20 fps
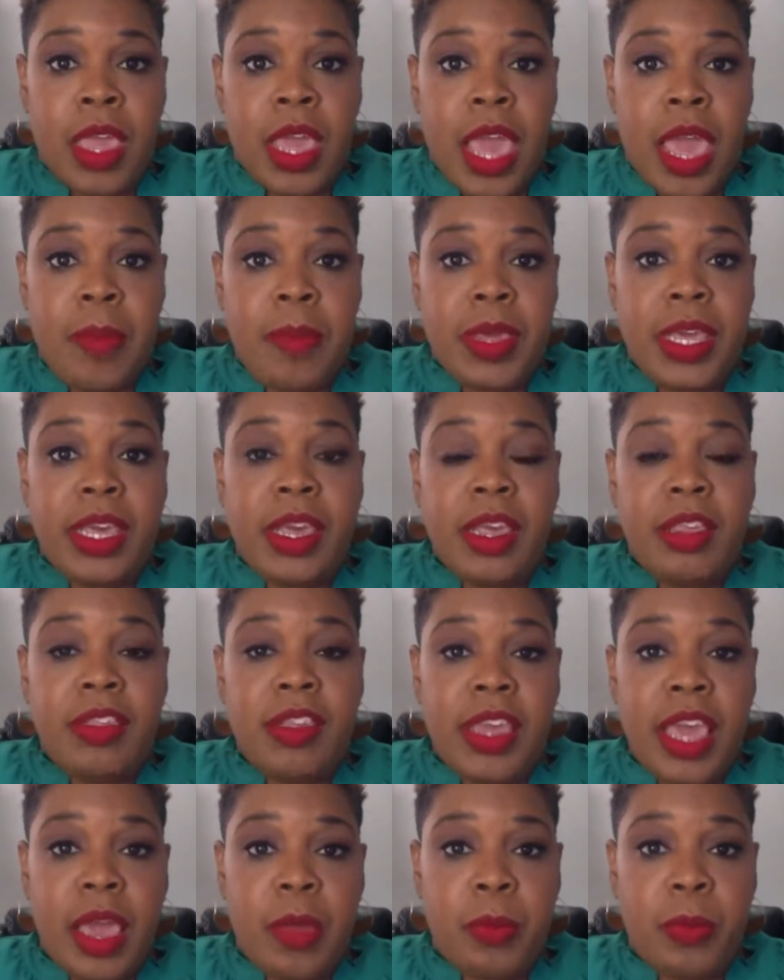And because
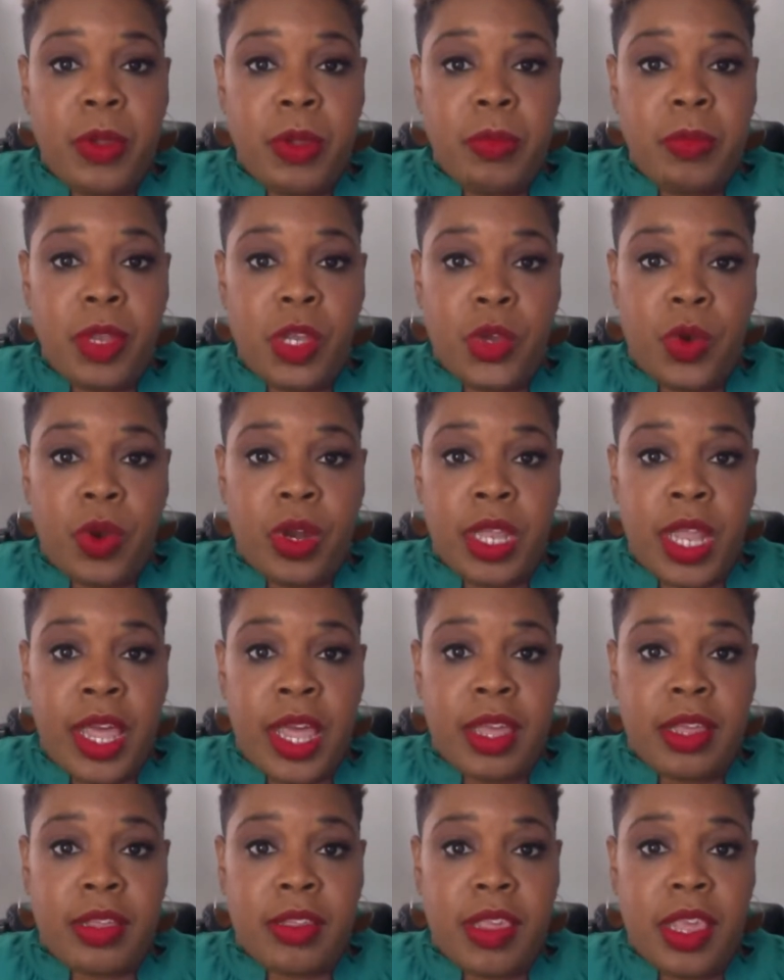he had premature
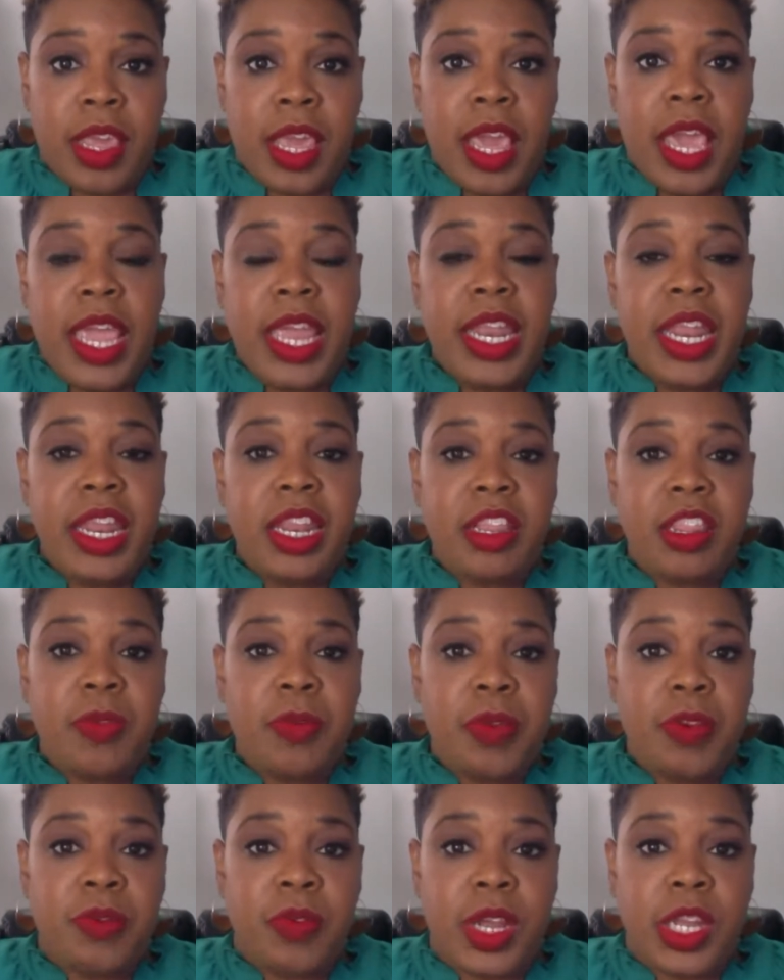lungs, he needed to
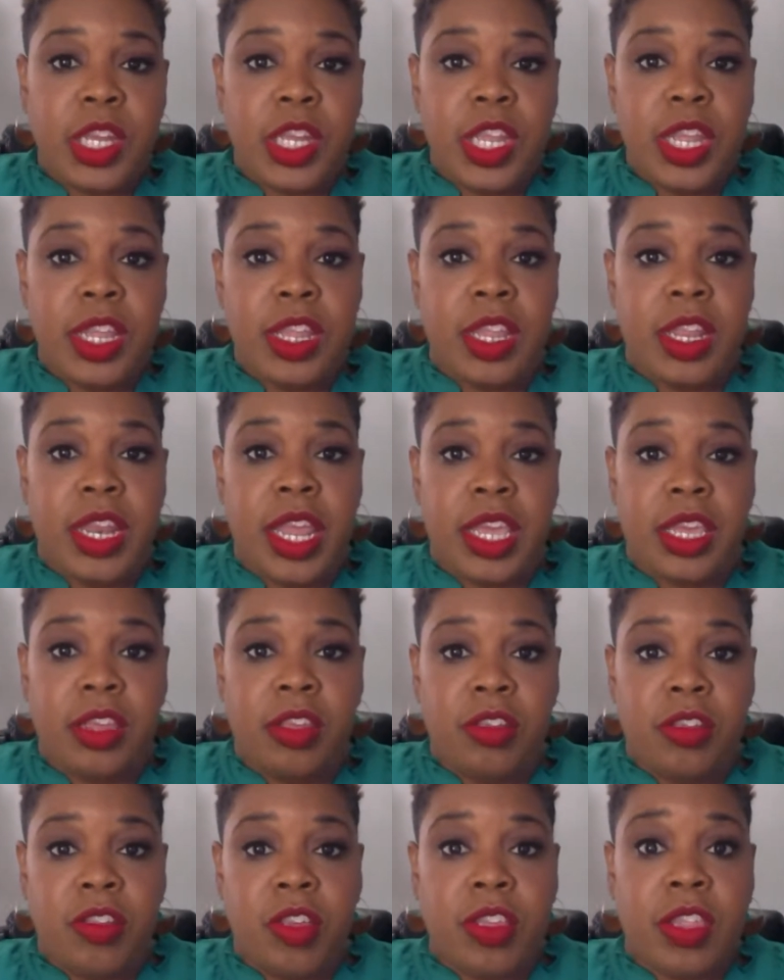be rushed to the
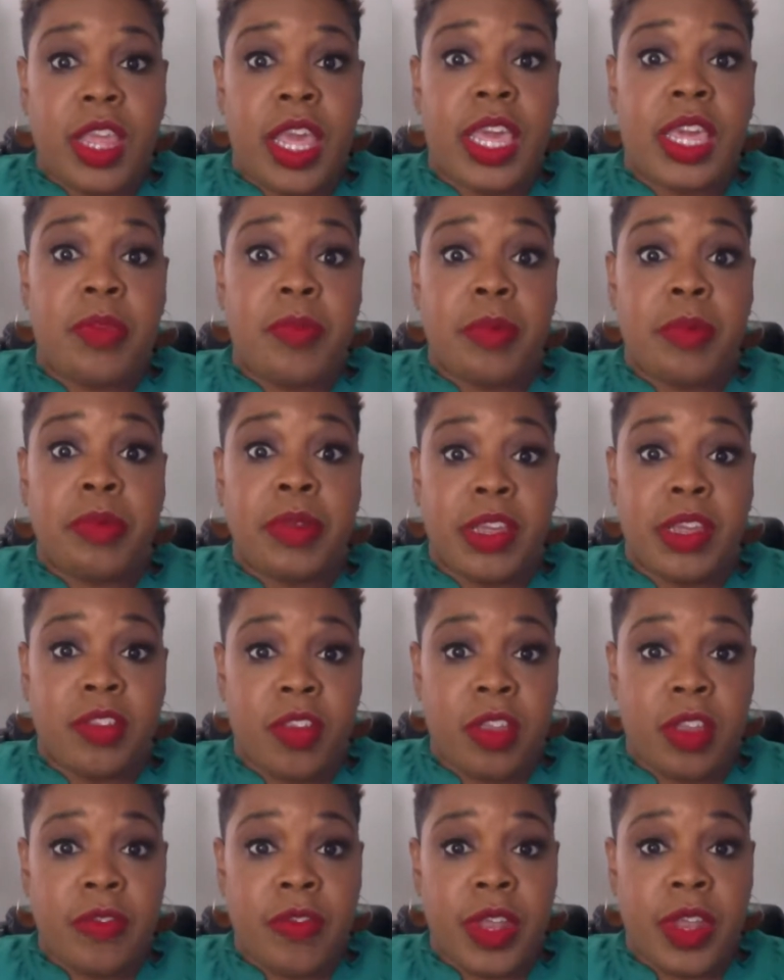NICU so that he can be
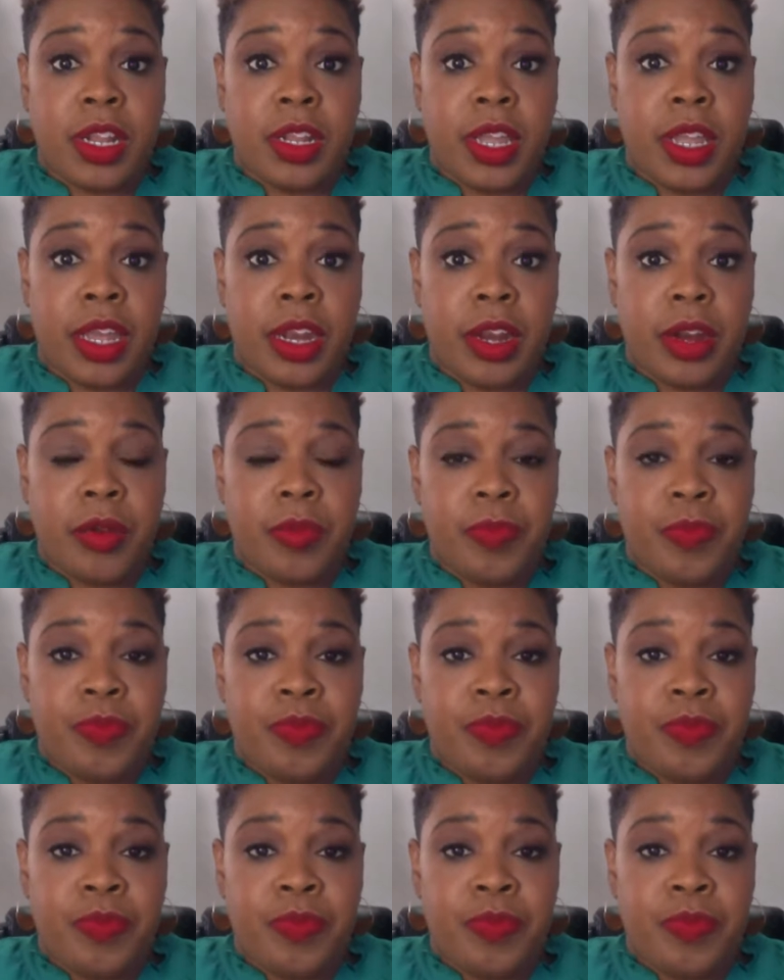placed on a ventilator.